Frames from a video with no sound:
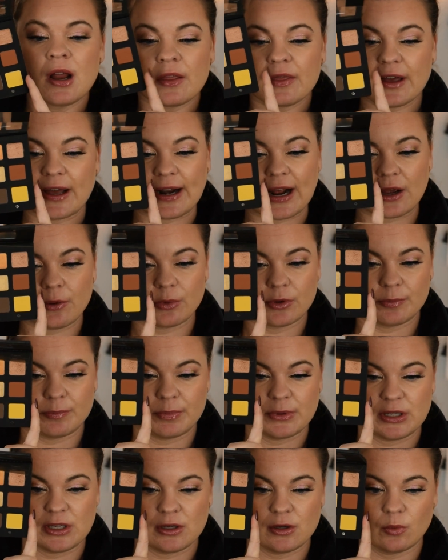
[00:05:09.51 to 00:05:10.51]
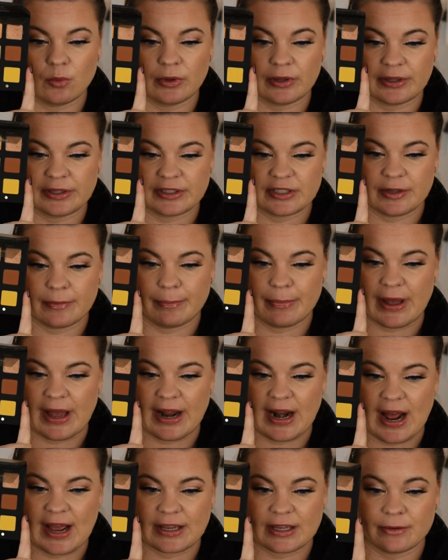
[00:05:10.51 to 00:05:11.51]
that I would be willing to
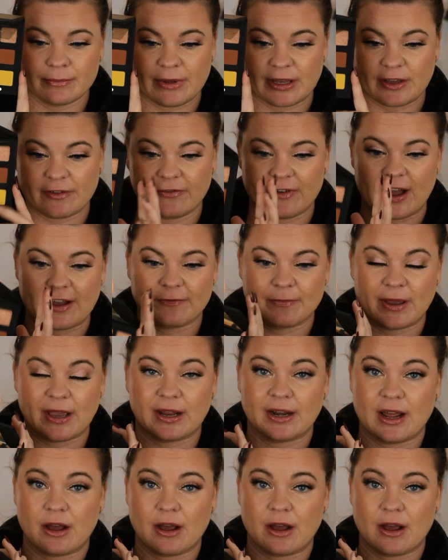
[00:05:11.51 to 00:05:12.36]
bet I can make a 5-pan